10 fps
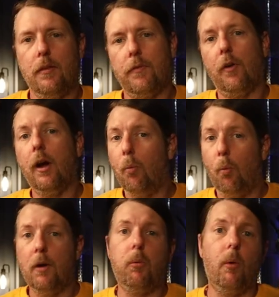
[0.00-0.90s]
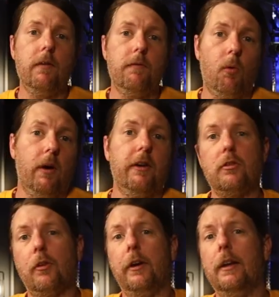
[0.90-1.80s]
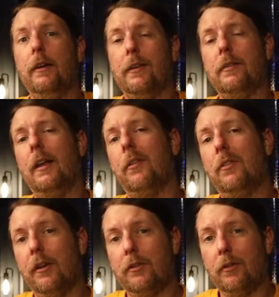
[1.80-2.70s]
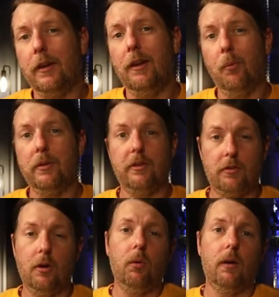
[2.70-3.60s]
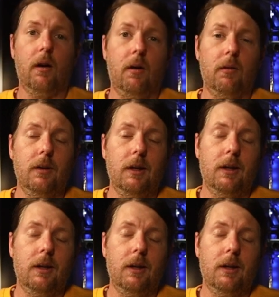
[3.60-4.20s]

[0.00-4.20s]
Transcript: The front 1.4 inch screen is now touchscreen, which is cool and all,